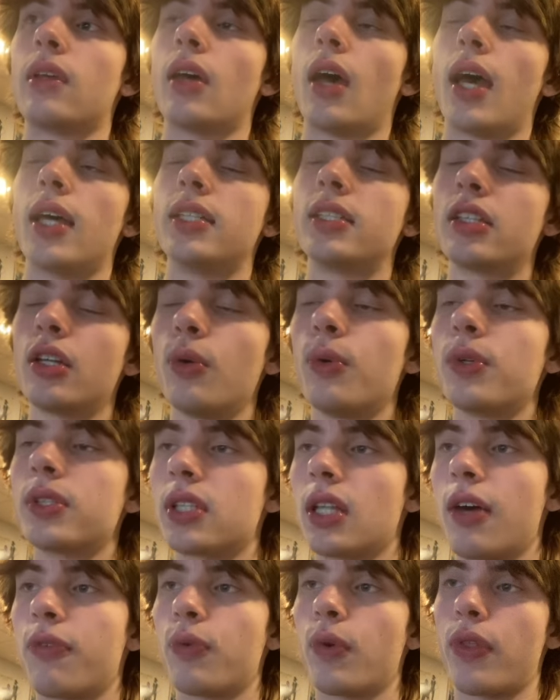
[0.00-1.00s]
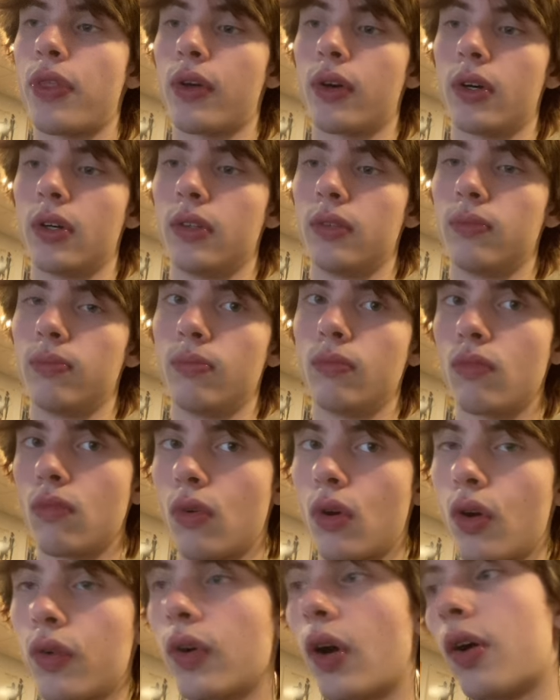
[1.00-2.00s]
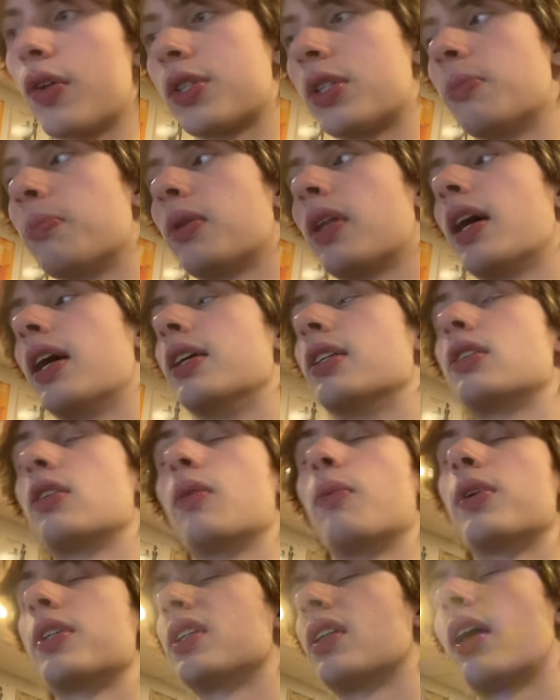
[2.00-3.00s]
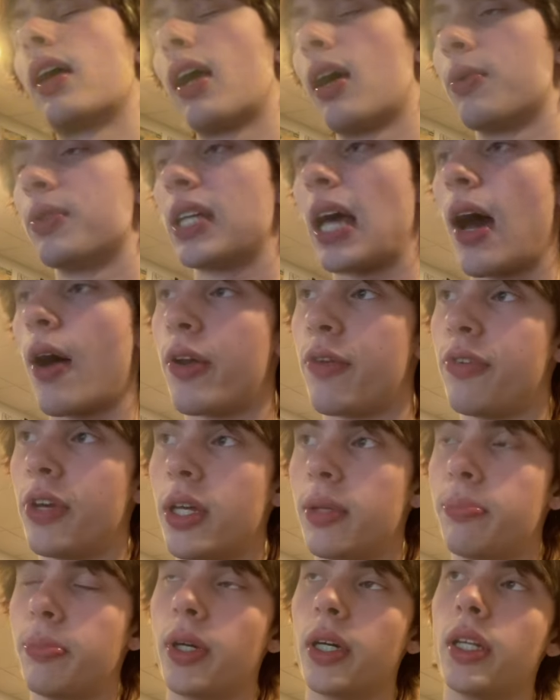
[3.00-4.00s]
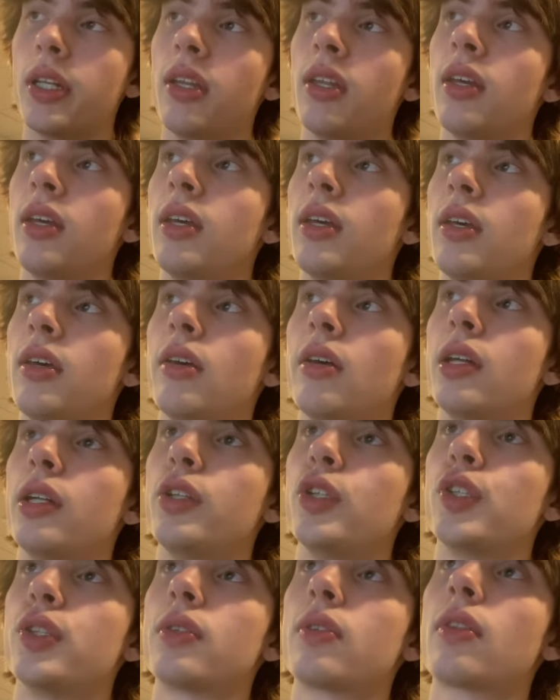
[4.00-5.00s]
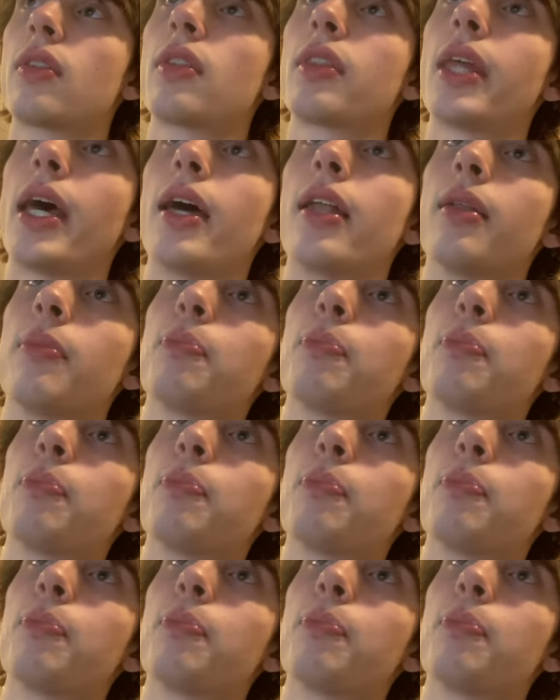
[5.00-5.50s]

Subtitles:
I still was left with a Ralts in play, so it wasn't like I was out of it, but just that